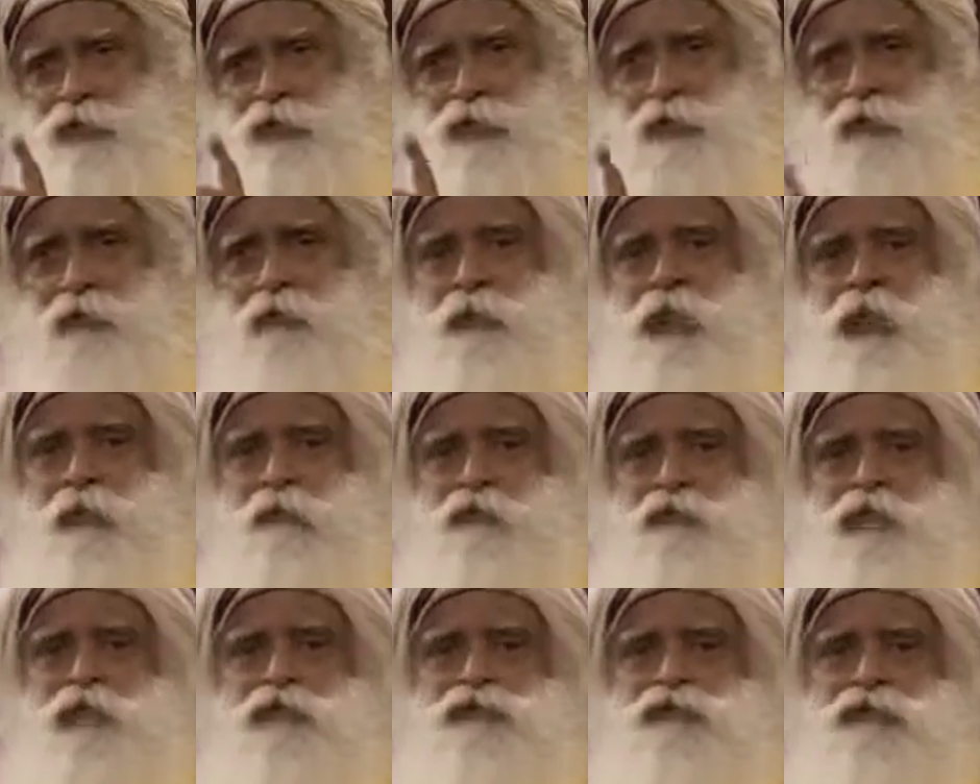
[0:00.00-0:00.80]
to
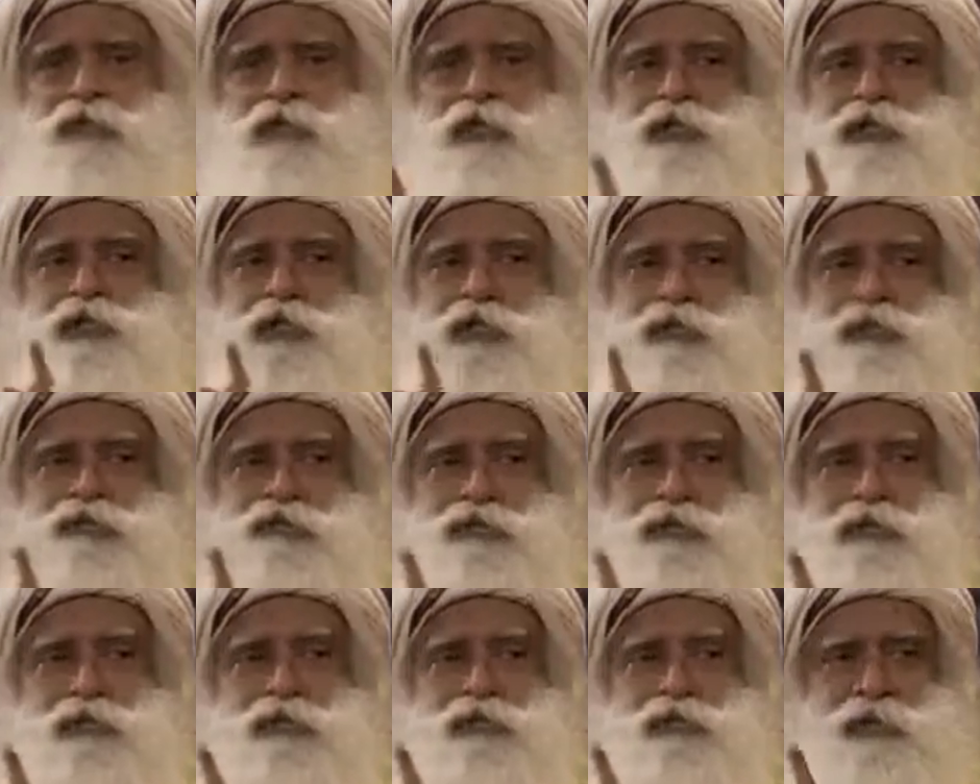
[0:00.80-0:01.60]
remain peaceful and
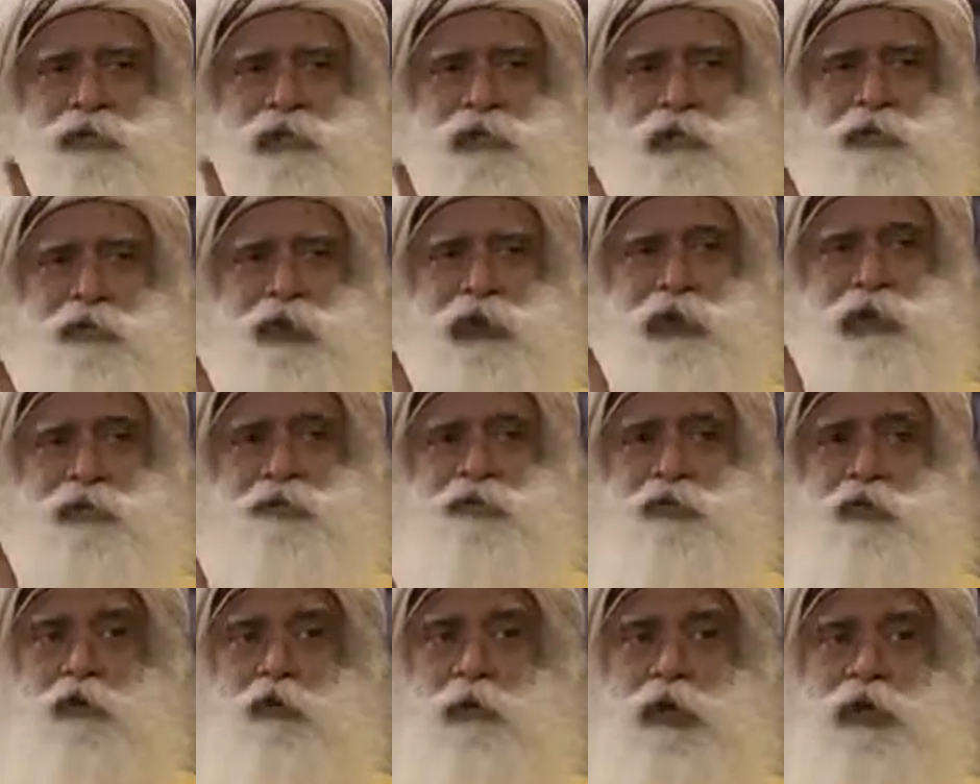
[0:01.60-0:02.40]
joyful in your
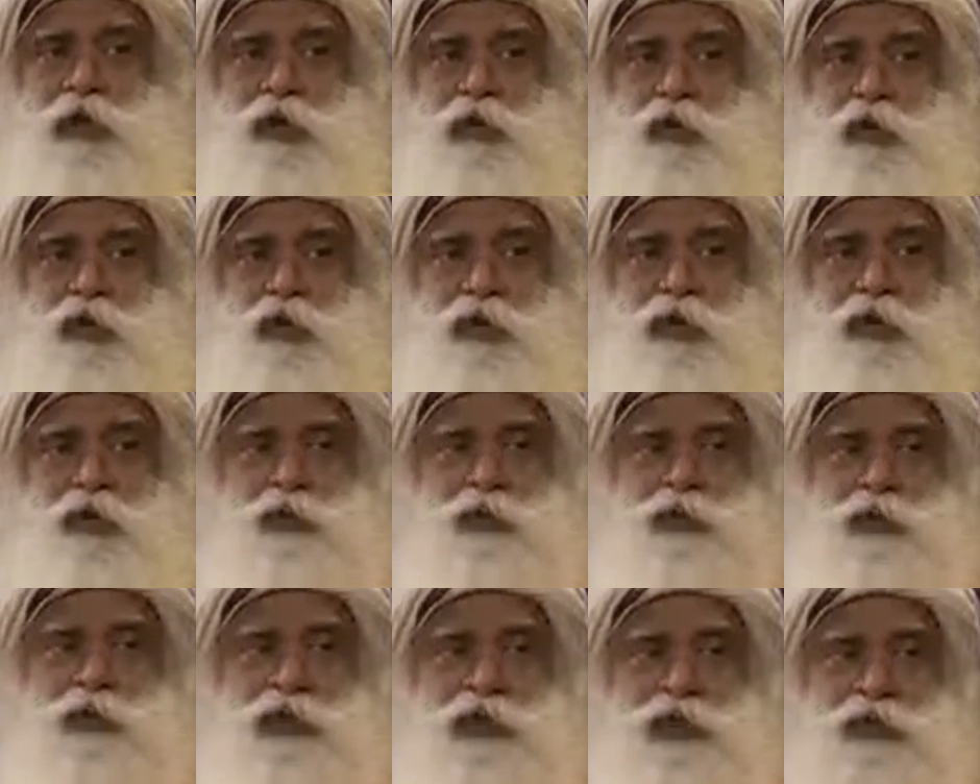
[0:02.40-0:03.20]
life, no matter what
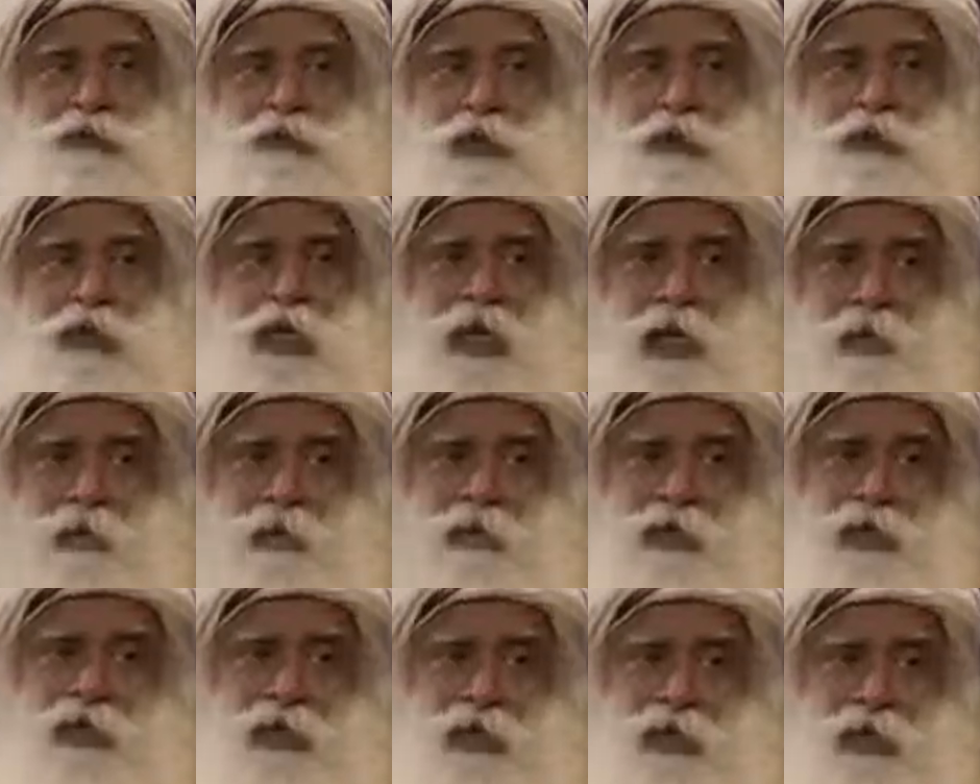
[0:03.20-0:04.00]
good things may be
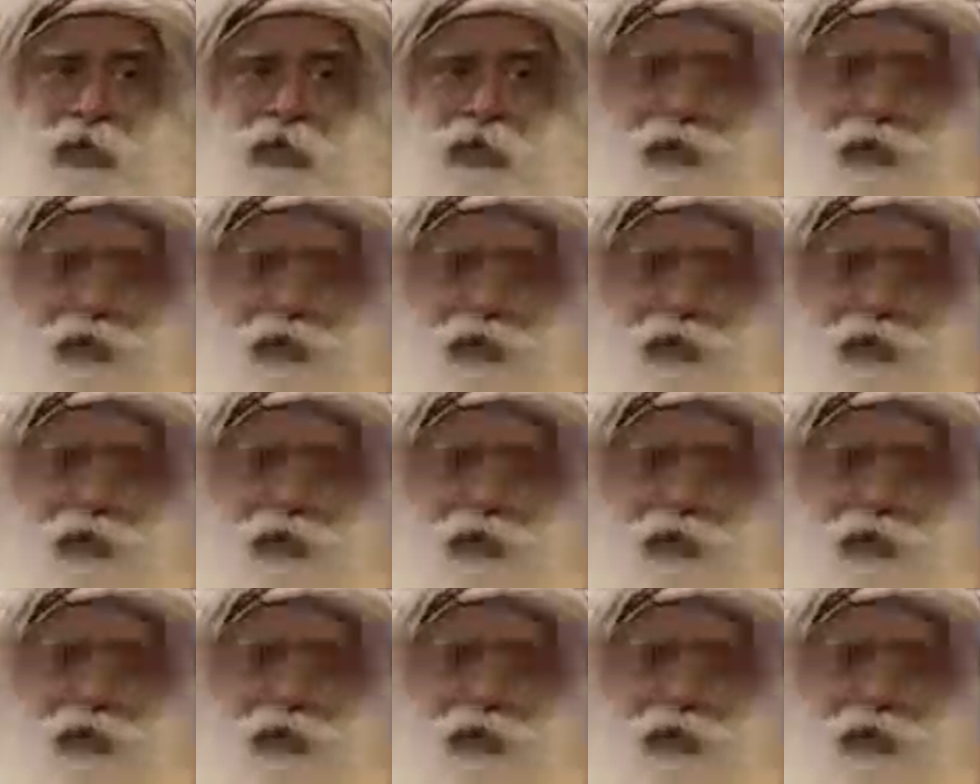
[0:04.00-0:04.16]
happening,